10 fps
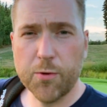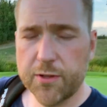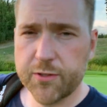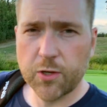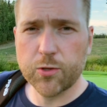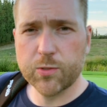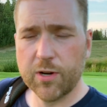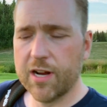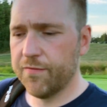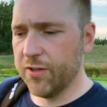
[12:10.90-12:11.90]
one of those holes
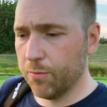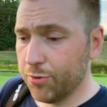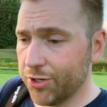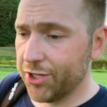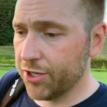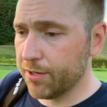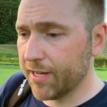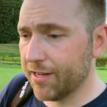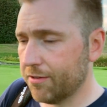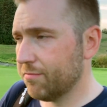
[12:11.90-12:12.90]
where I feel pretty good
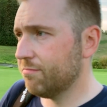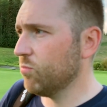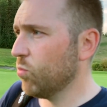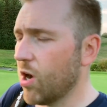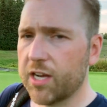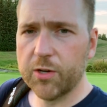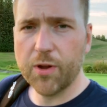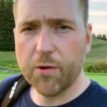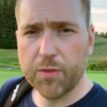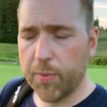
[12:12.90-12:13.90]
about walking
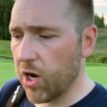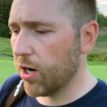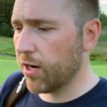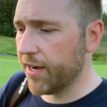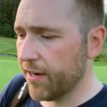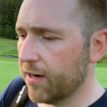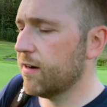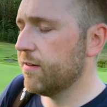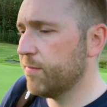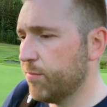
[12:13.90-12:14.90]
away with par here.
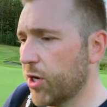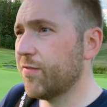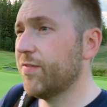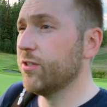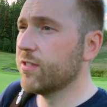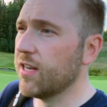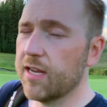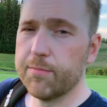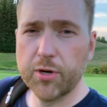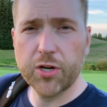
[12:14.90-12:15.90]
Par feels kind of
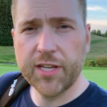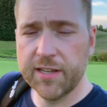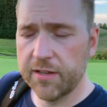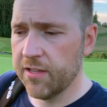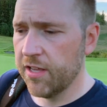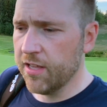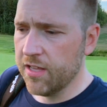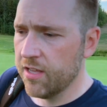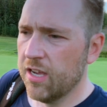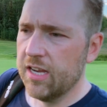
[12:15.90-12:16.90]
like birdie,
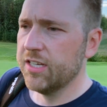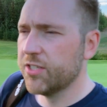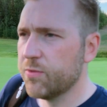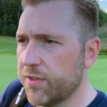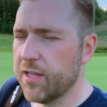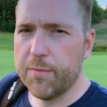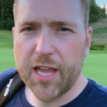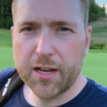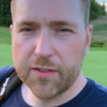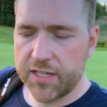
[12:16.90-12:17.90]
just with the
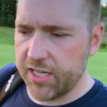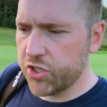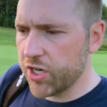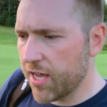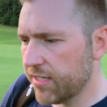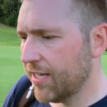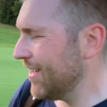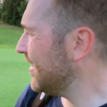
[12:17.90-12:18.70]
demand of the tee shot.